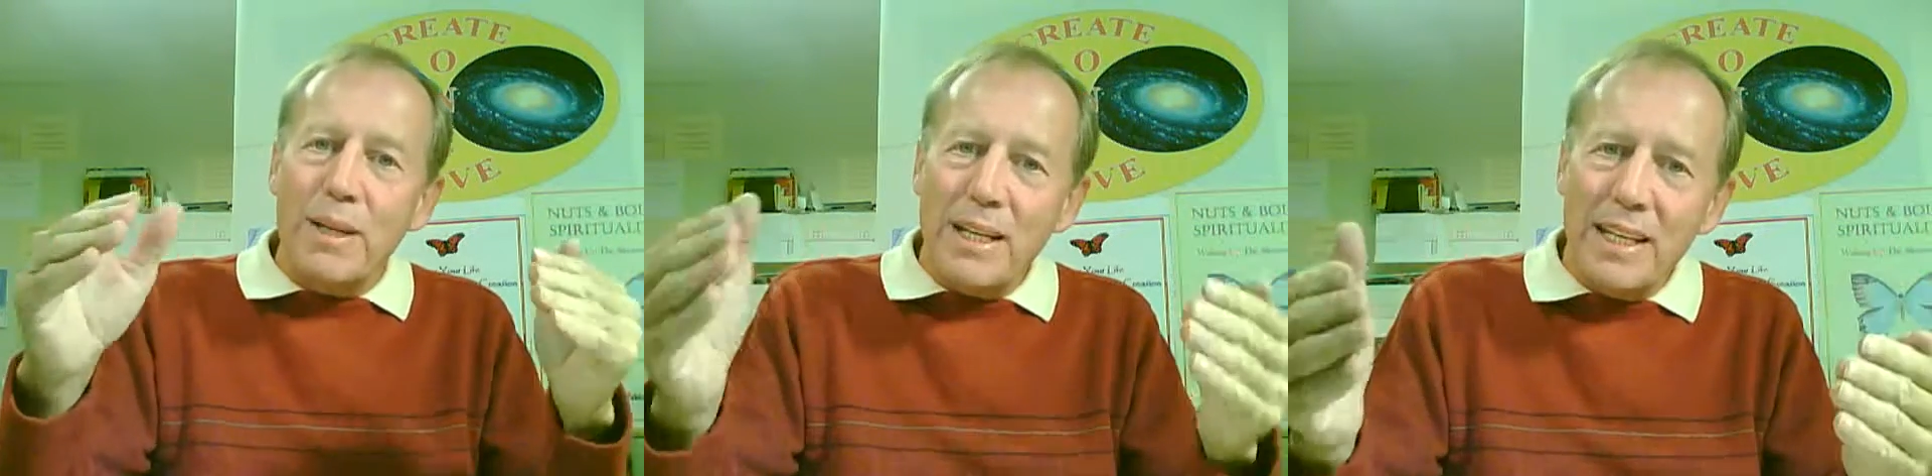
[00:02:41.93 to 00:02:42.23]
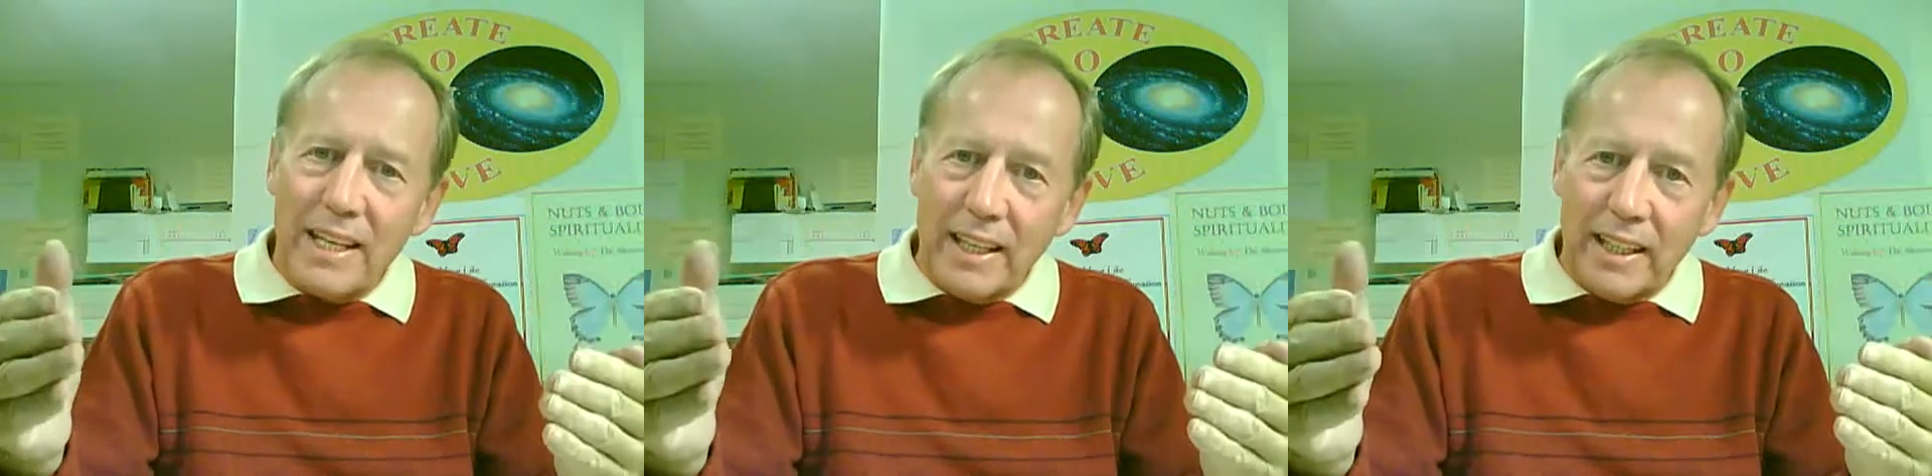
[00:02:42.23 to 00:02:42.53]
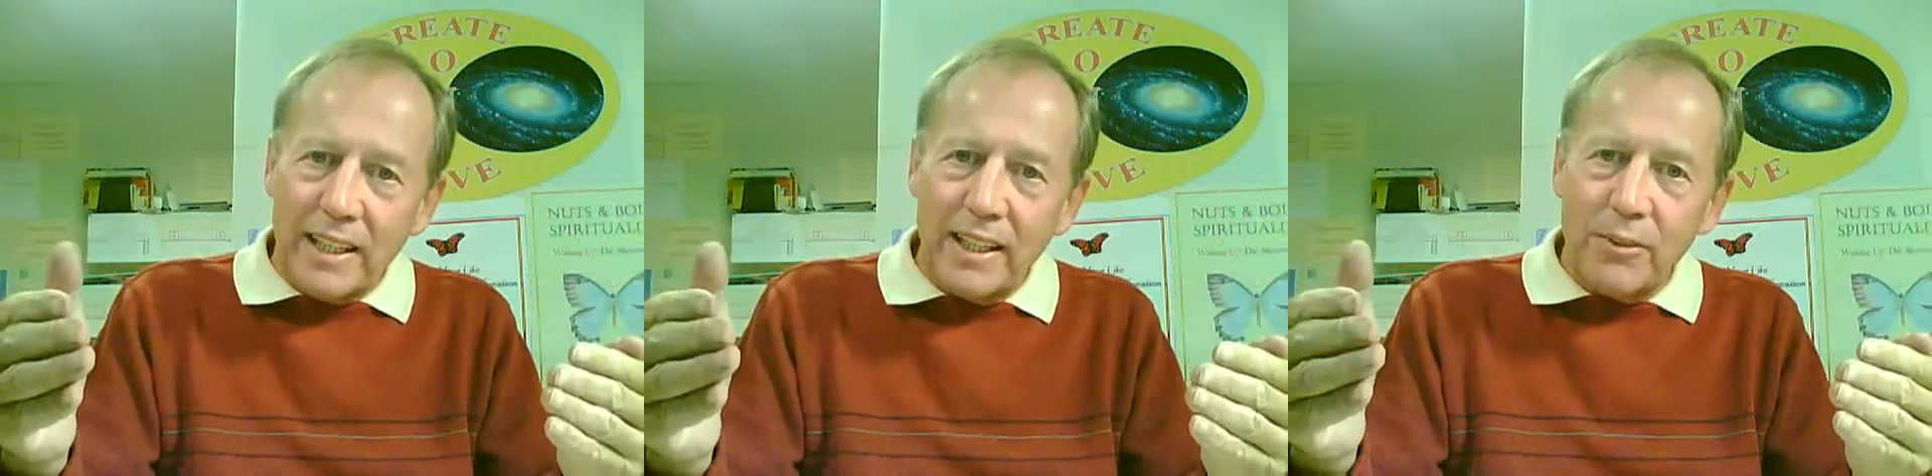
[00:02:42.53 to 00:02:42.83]

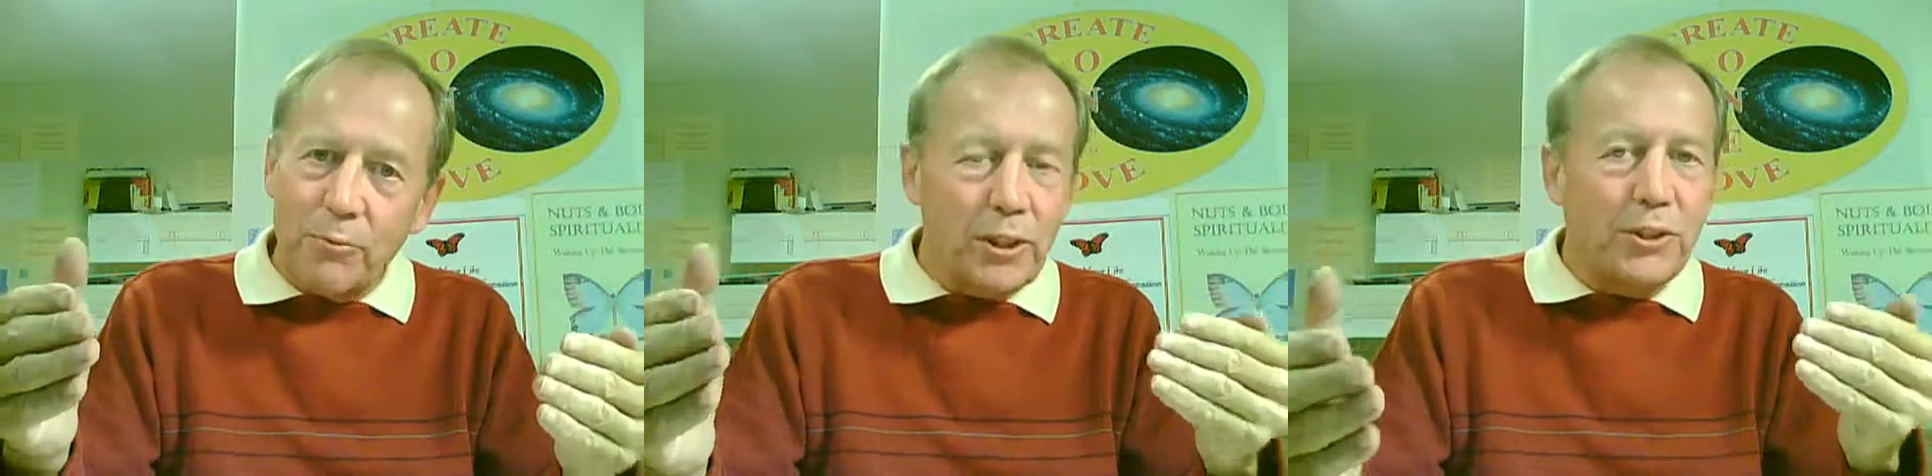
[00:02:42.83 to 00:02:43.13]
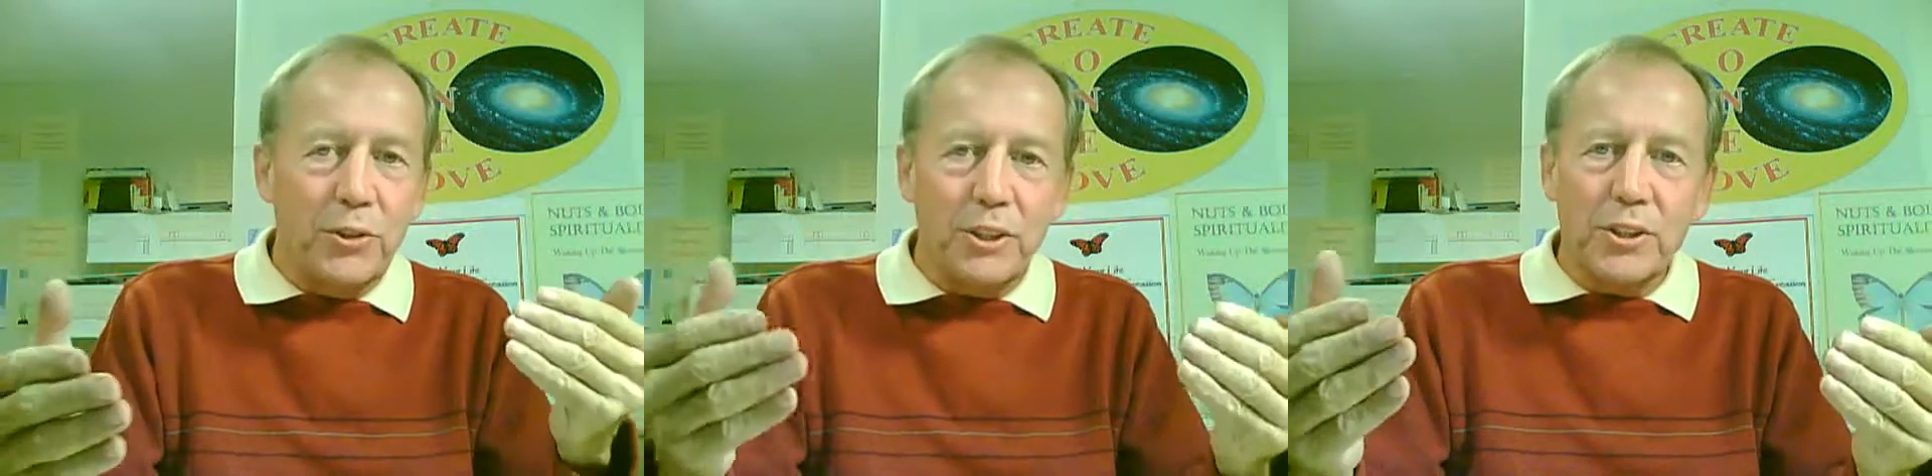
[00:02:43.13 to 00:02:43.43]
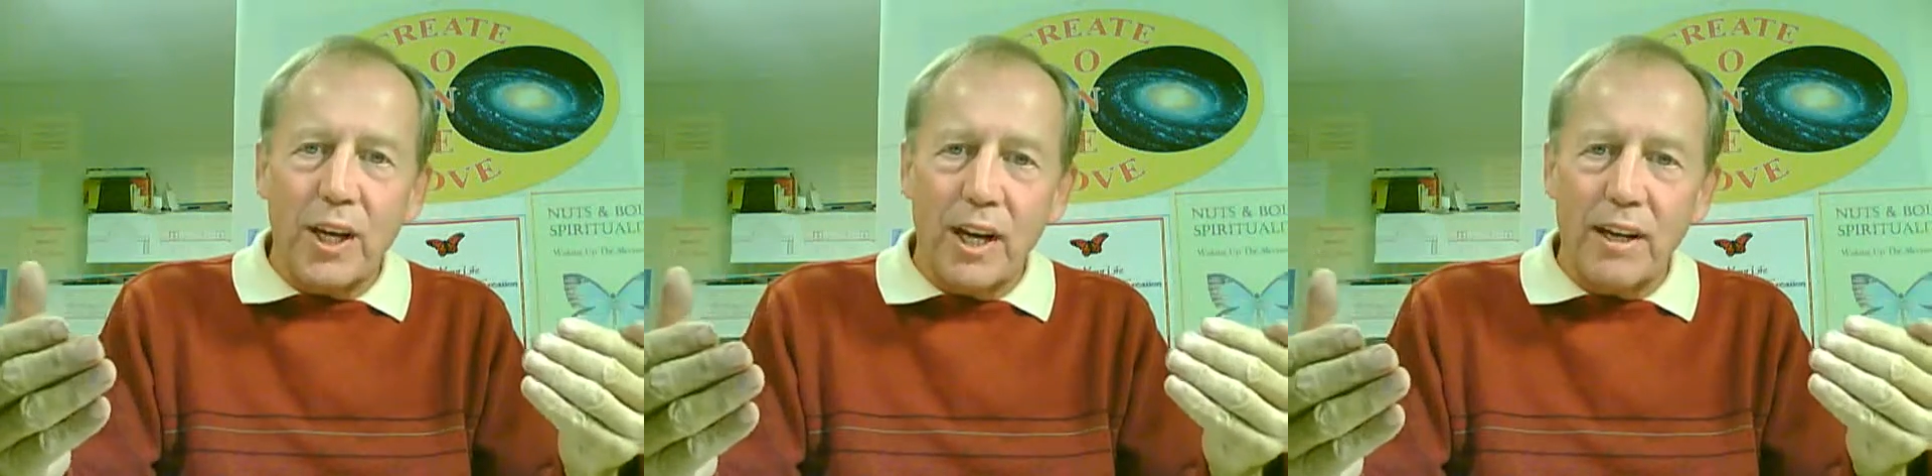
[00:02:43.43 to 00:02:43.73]
being what you
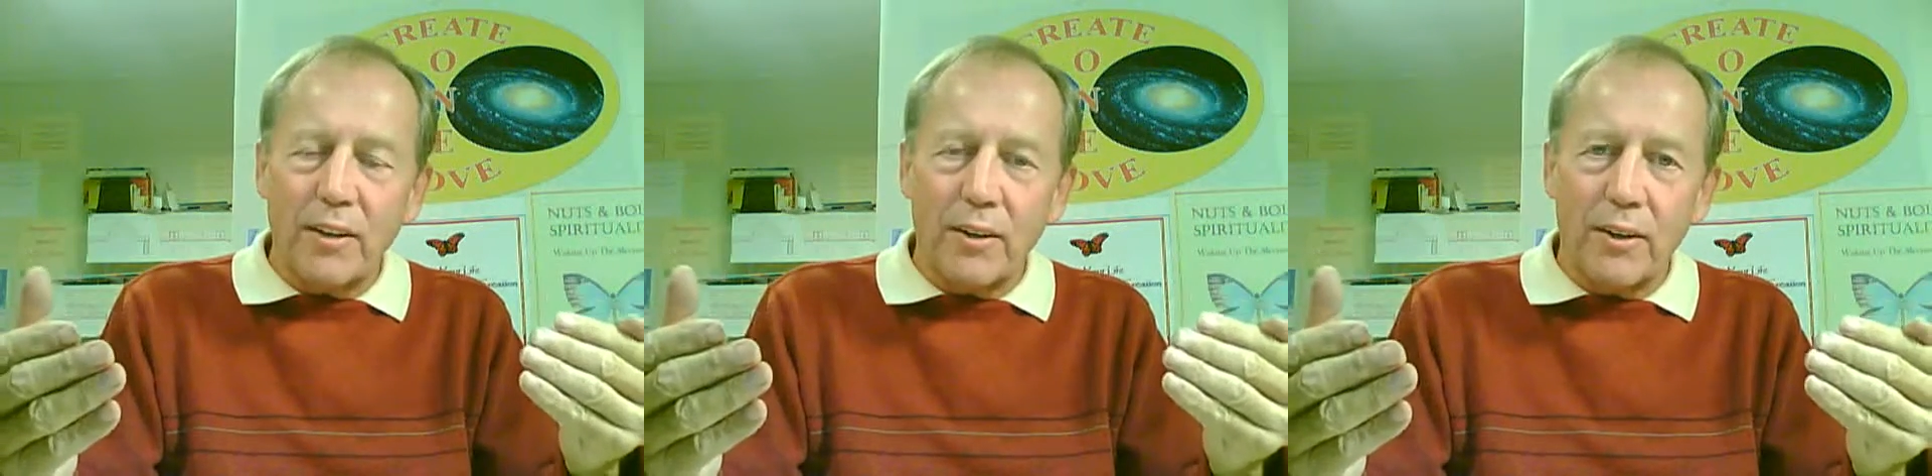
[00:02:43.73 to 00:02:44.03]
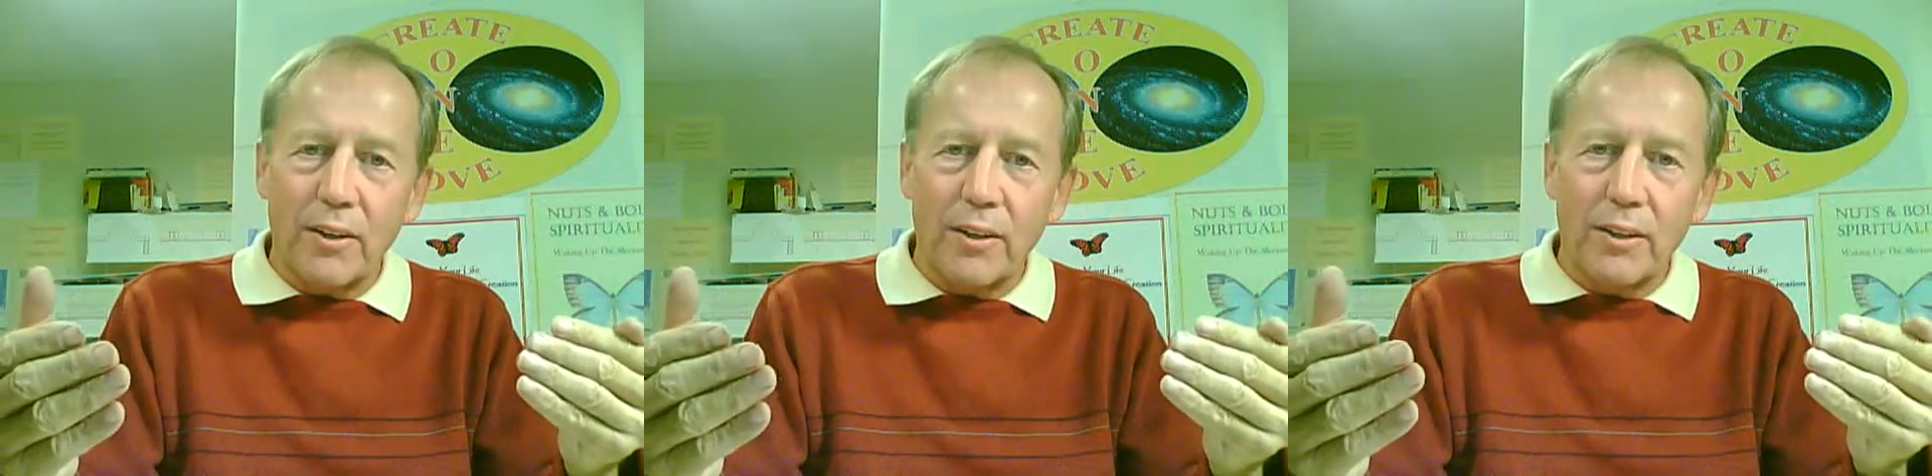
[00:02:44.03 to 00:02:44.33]
desire.